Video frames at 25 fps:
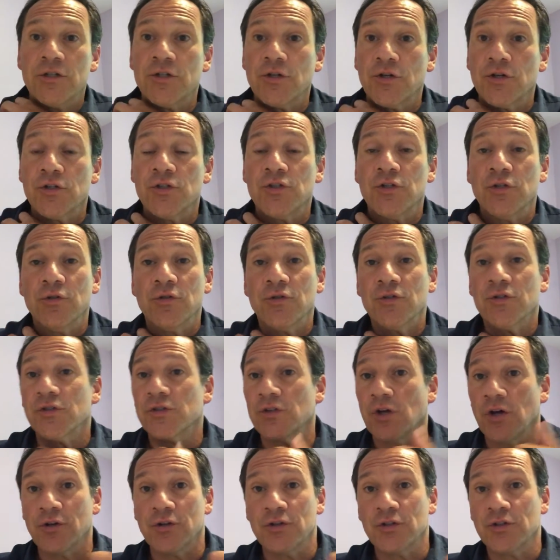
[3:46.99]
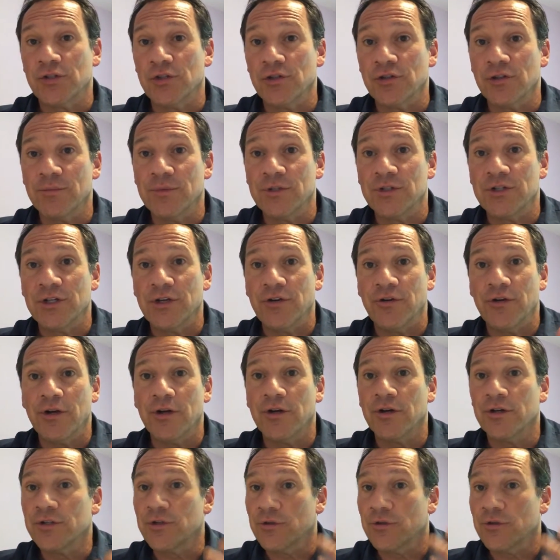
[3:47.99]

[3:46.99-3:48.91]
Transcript: sure students understood the material,